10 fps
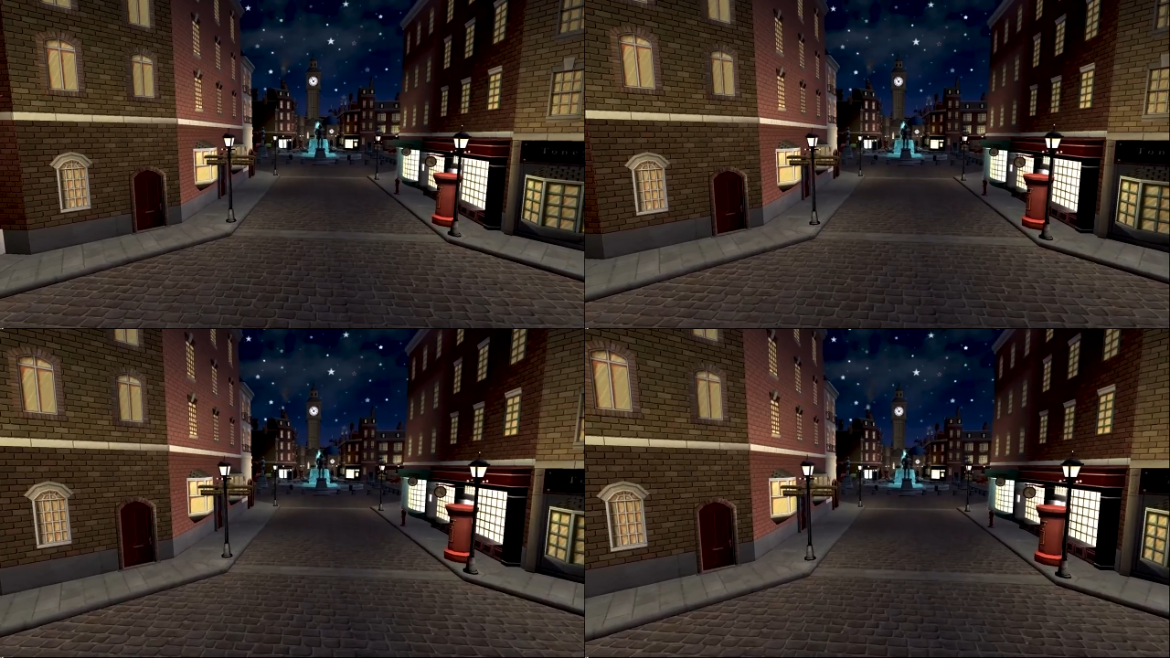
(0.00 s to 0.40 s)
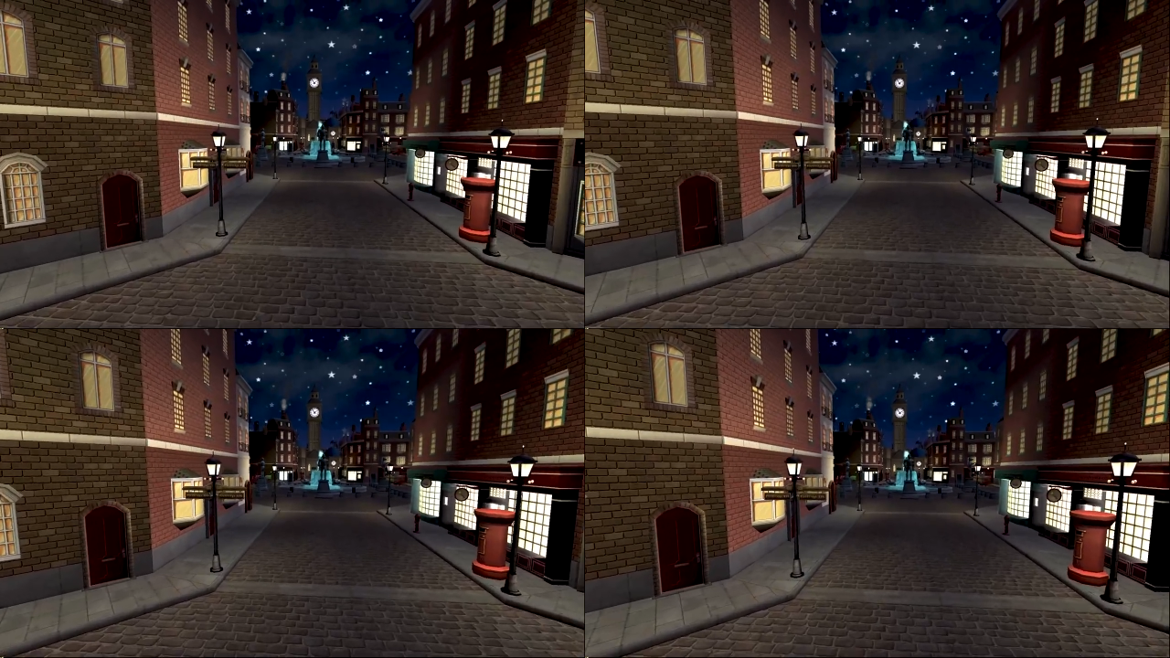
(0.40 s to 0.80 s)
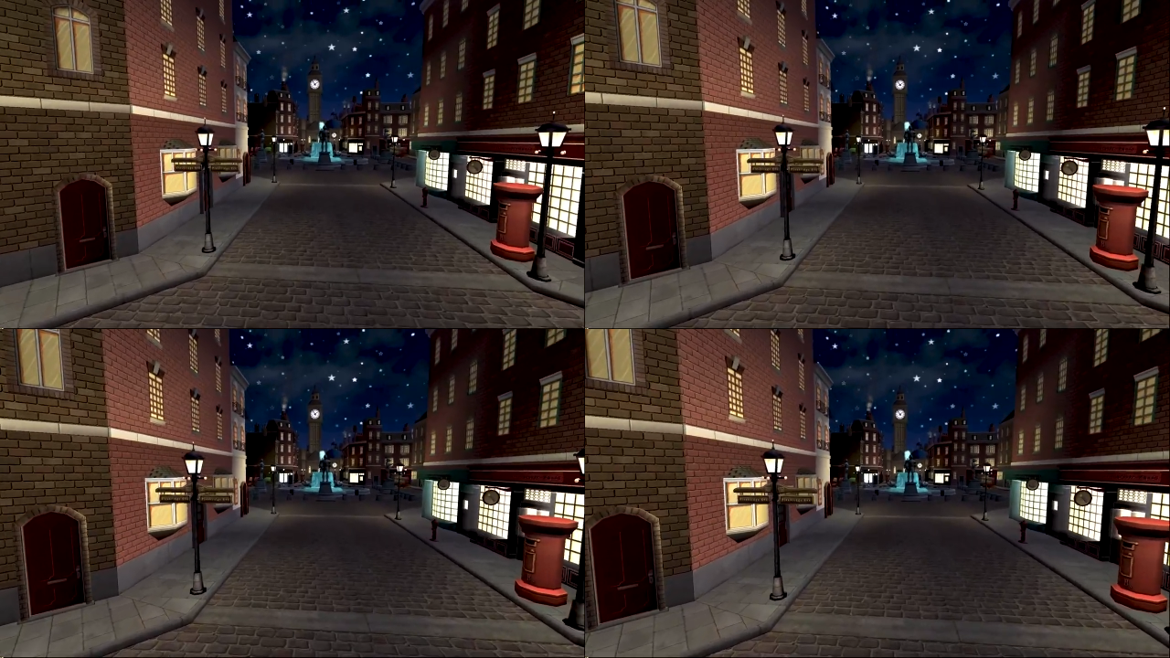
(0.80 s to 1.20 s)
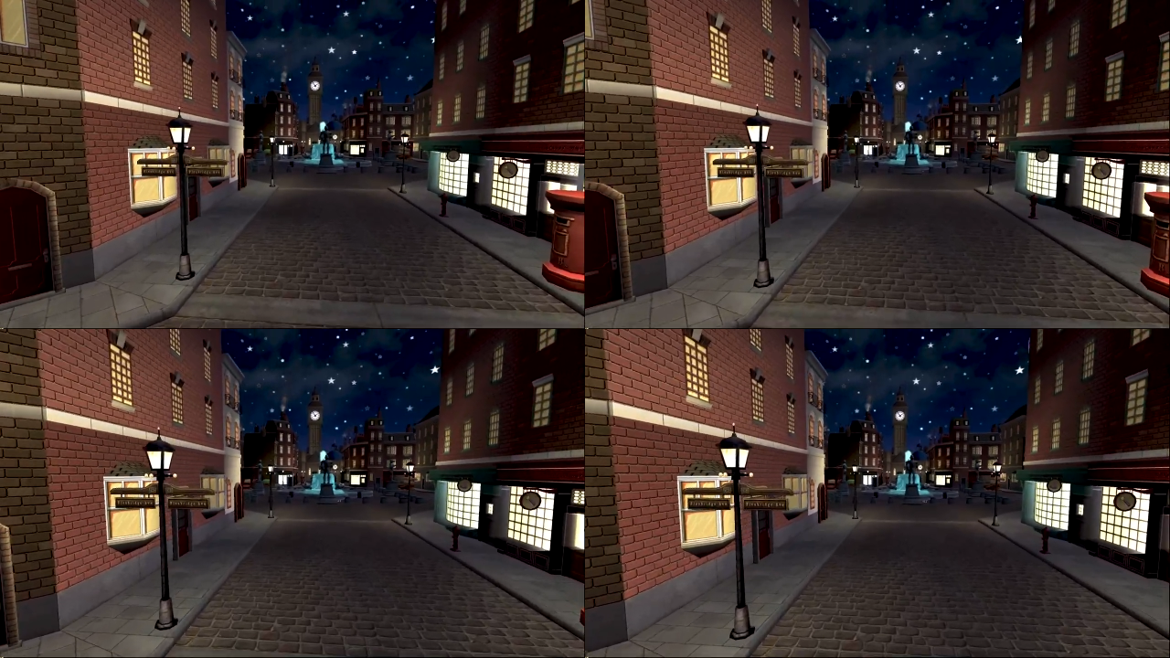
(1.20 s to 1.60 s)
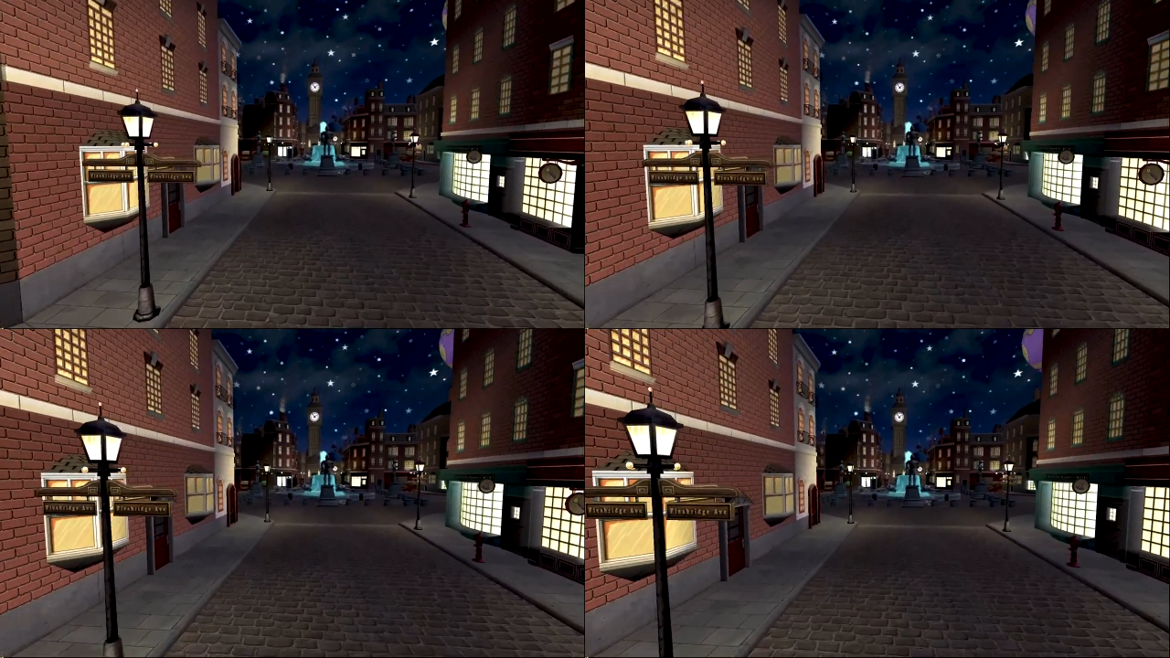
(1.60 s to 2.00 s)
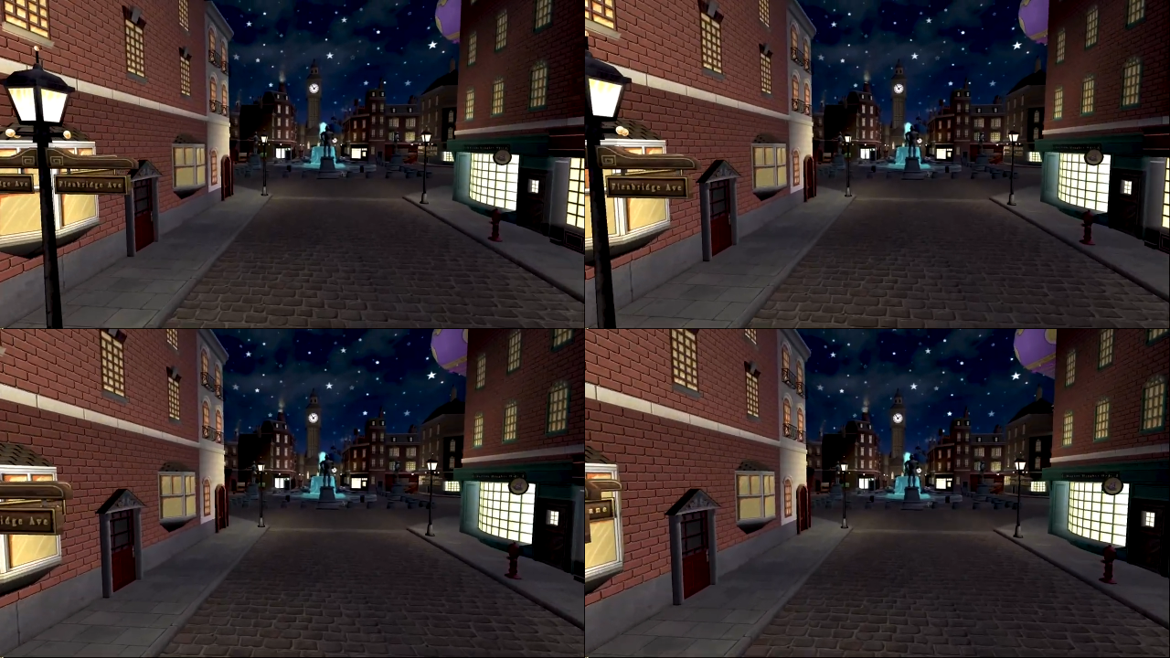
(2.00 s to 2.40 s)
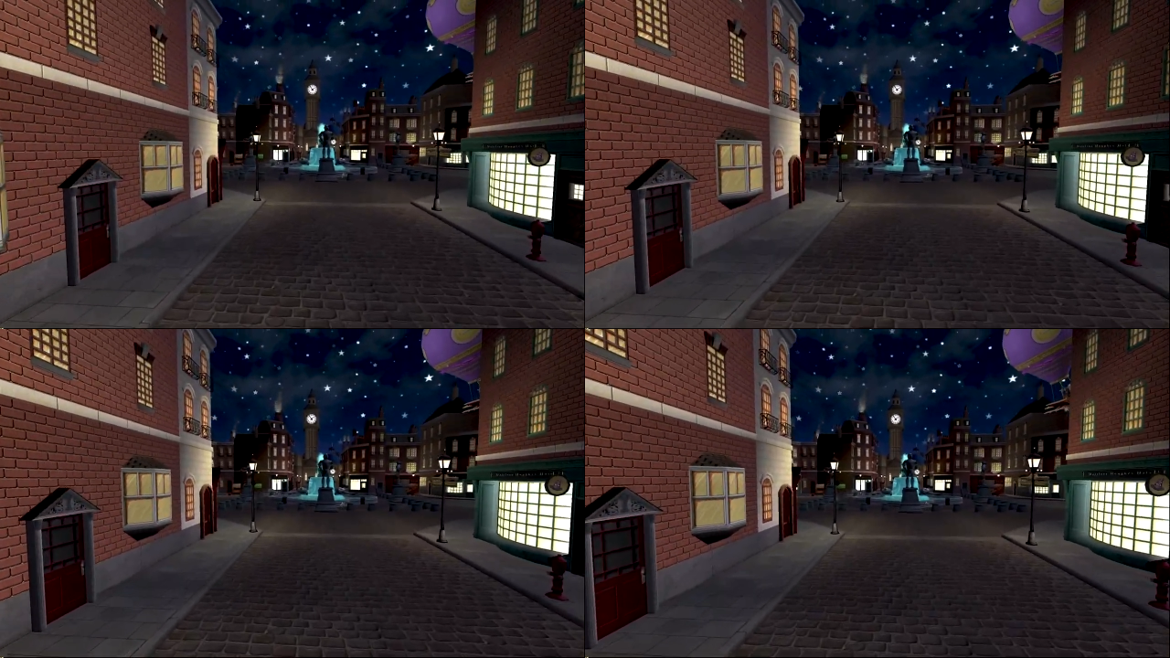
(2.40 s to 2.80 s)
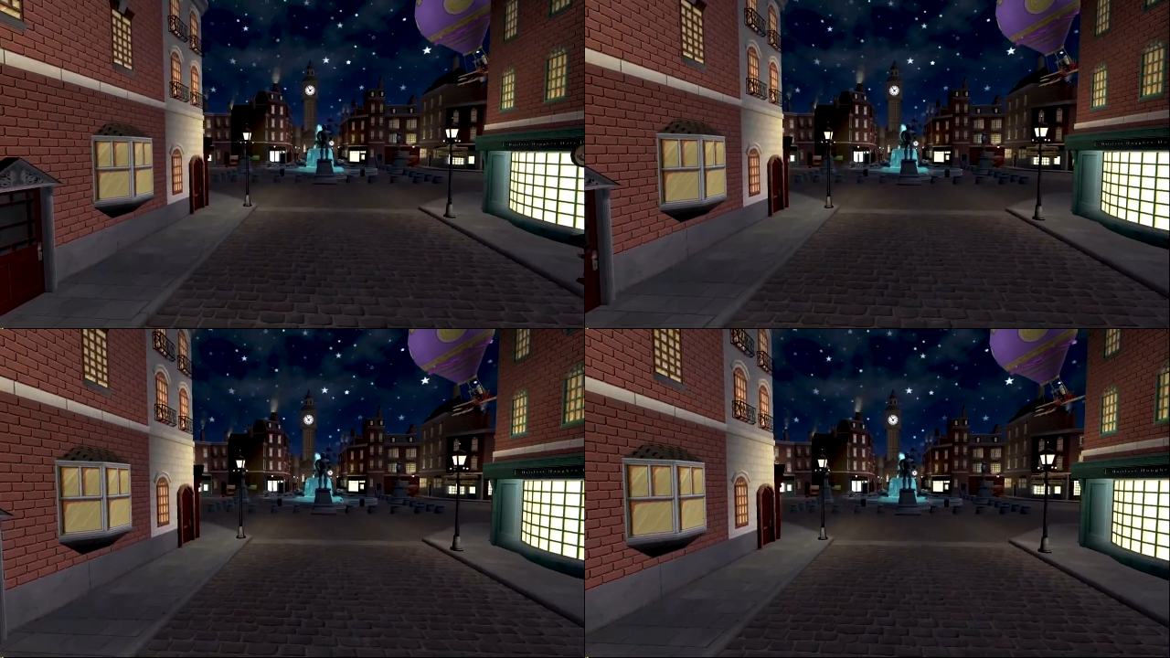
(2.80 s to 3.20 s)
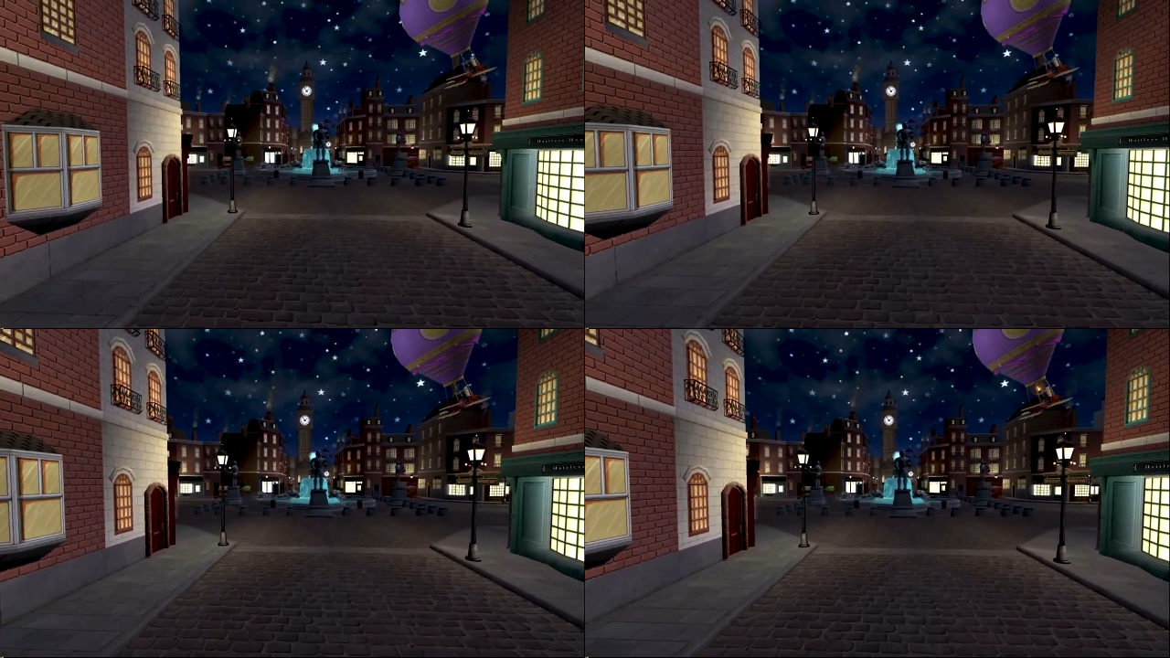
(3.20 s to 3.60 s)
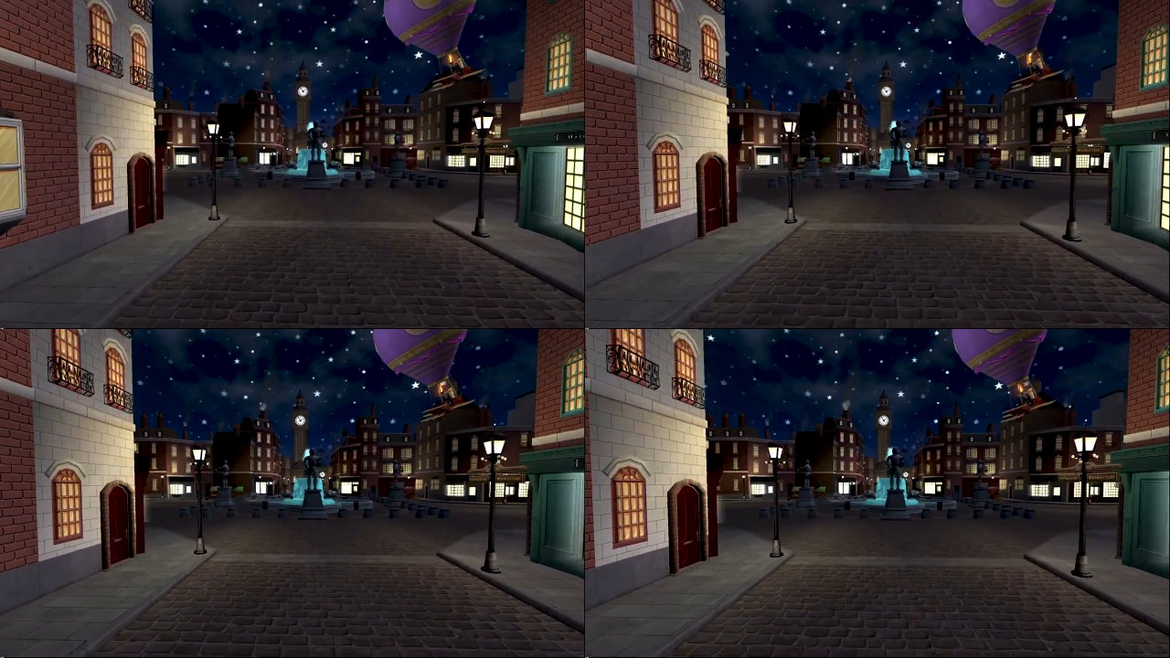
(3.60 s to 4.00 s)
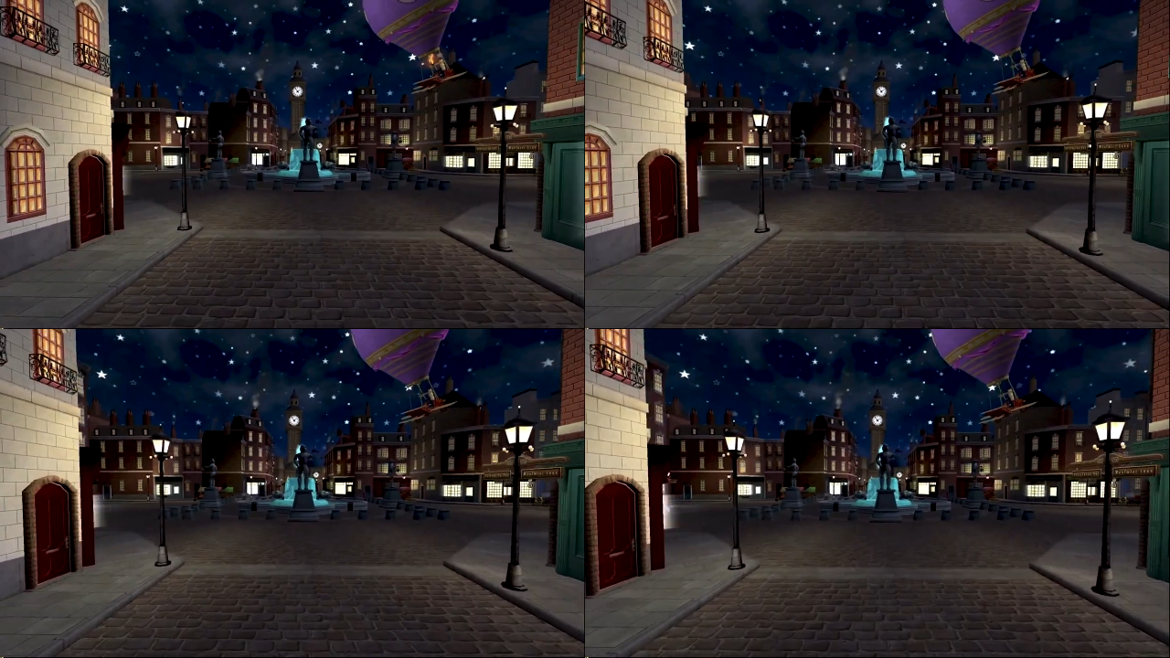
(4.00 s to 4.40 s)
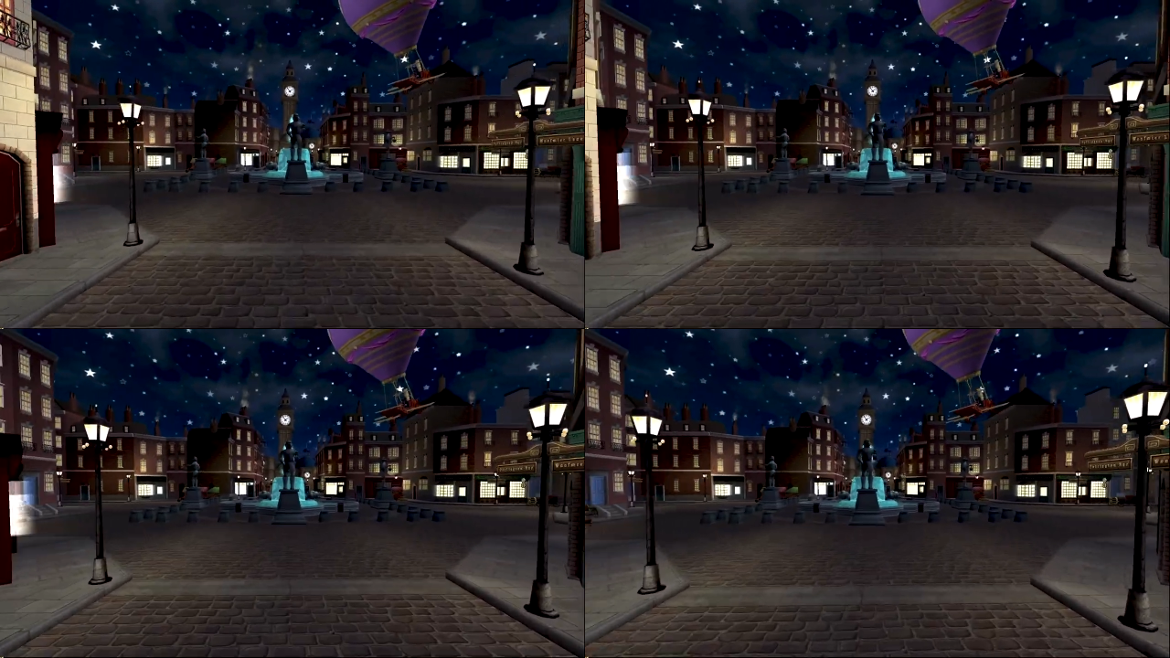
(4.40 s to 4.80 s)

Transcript: Nobody's mouth can be seen.